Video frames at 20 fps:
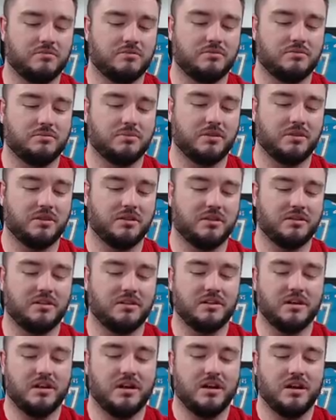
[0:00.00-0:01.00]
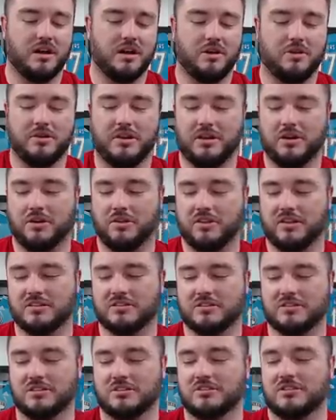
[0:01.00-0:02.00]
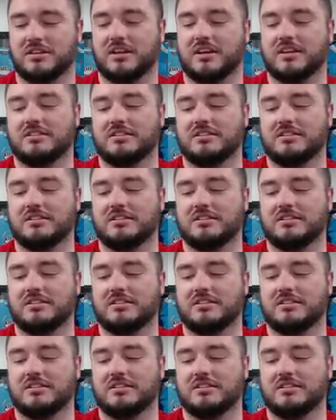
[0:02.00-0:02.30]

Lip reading: But, like, I don't need all the inserts, I guess.